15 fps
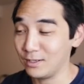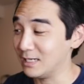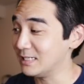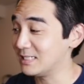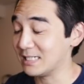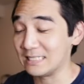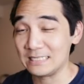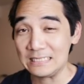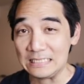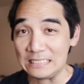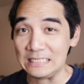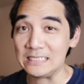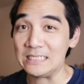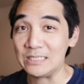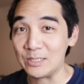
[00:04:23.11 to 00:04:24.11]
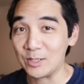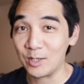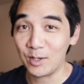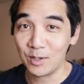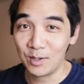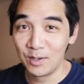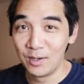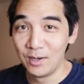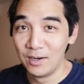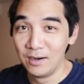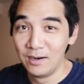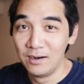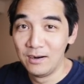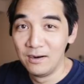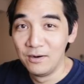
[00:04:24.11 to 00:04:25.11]
It's a D tier
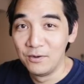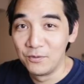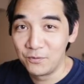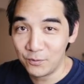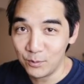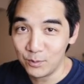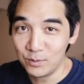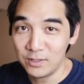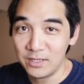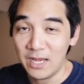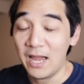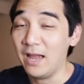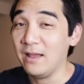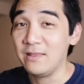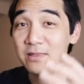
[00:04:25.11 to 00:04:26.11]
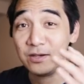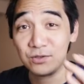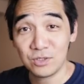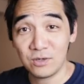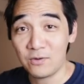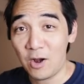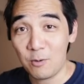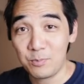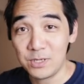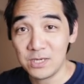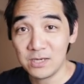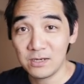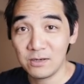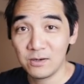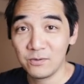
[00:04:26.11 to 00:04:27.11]
food. They serve
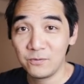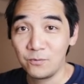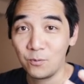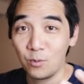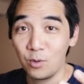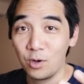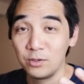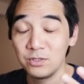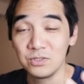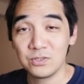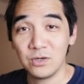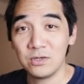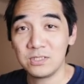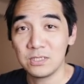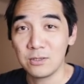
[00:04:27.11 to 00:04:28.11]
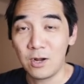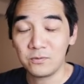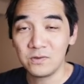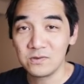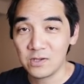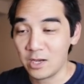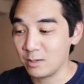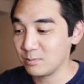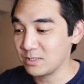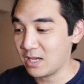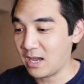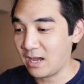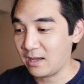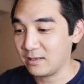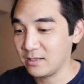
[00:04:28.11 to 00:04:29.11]
Haupia for desserts, and oftentimes
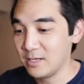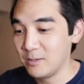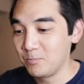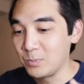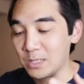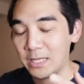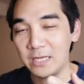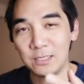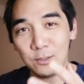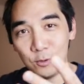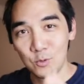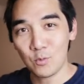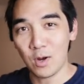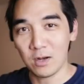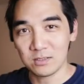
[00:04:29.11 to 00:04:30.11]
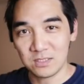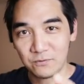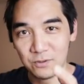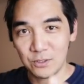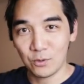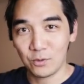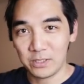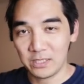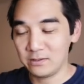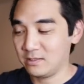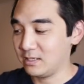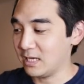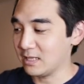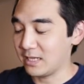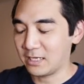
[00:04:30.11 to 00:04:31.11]
at like luau's, if you go to
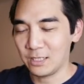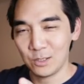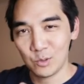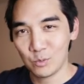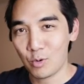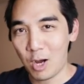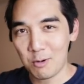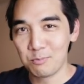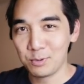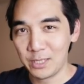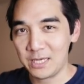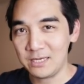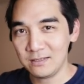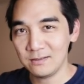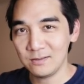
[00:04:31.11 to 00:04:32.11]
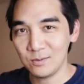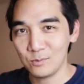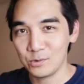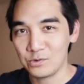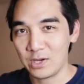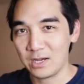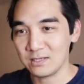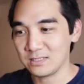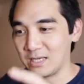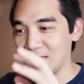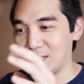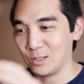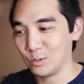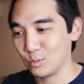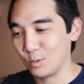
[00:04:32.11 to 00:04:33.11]
get like a luau plate, which has like
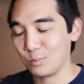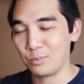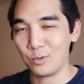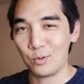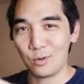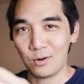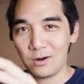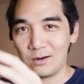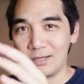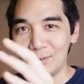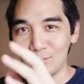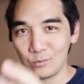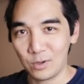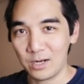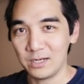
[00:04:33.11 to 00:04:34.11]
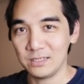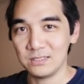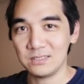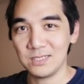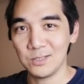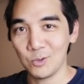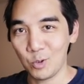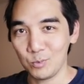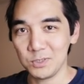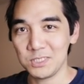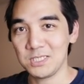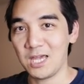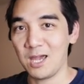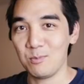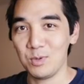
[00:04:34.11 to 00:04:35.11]
Kalua Pork and rice and lomi
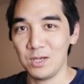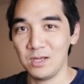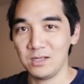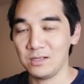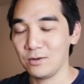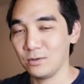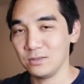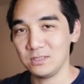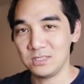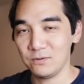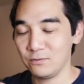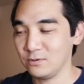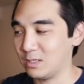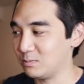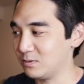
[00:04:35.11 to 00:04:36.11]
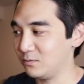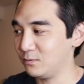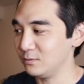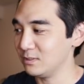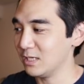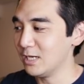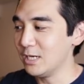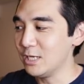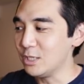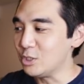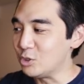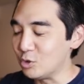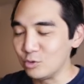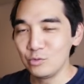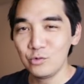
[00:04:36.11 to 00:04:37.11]
salmon and all these different types of foods,
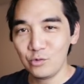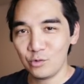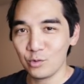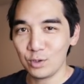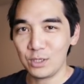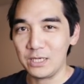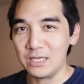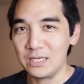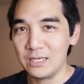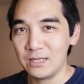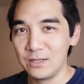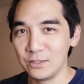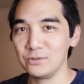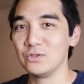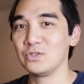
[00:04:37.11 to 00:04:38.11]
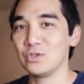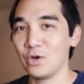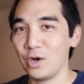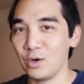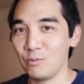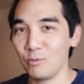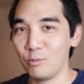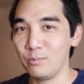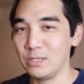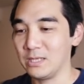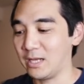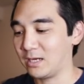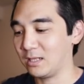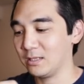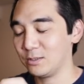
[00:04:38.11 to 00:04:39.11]
usually the dessert will be
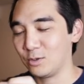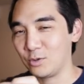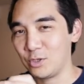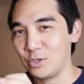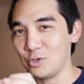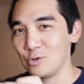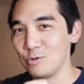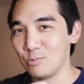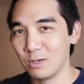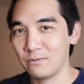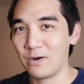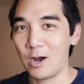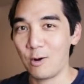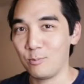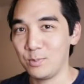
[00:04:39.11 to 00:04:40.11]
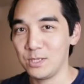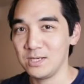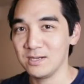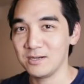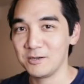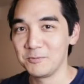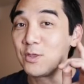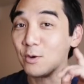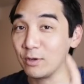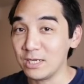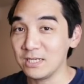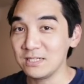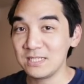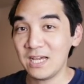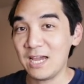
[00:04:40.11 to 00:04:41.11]
like a little cube of Haupia. There
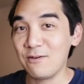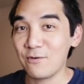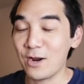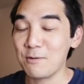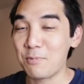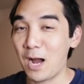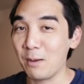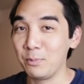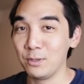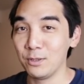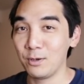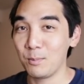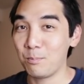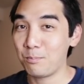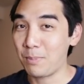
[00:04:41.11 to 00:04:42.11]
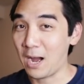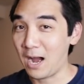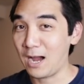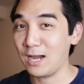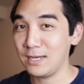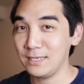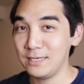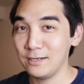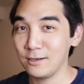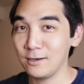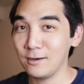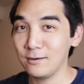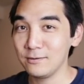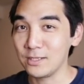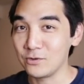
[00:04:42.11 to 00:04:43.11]
is a very popular pie
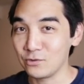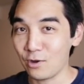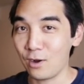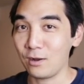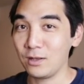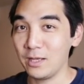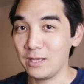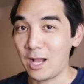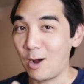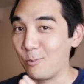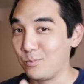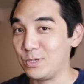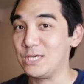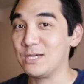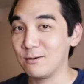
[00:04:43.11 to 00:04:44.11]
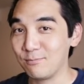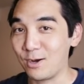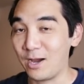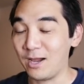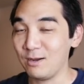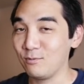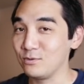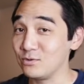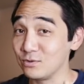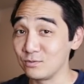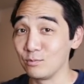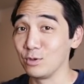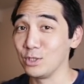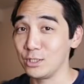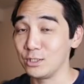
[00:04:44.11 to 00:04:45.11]
here, the chocolate Haupia pie, which is
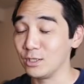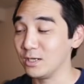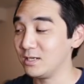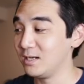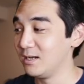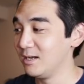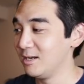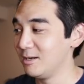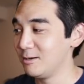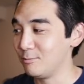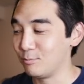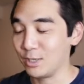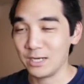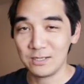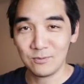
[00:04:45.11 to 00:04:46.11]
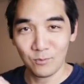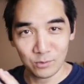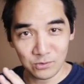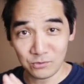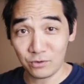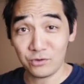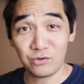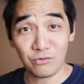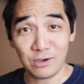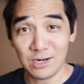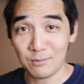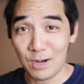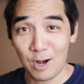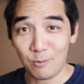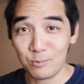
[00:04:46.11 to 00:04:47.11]
really good, but we're just going straight
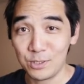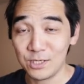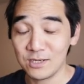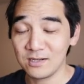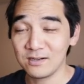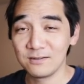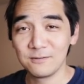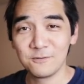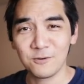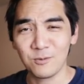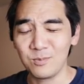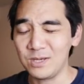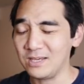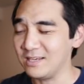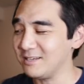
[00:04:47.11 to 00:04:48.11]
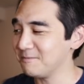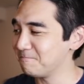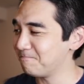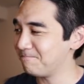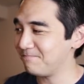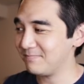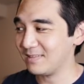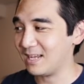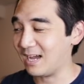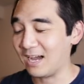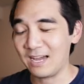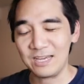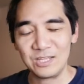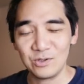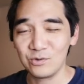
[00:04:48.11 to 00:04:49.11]
up Haupia. For me,
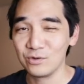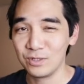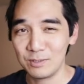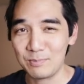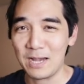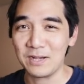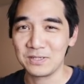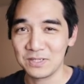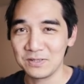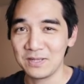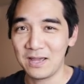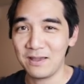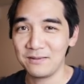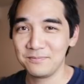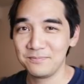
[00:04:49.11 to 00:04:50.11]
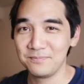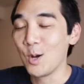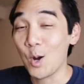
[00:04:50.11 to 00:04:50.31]
I usually pass on that.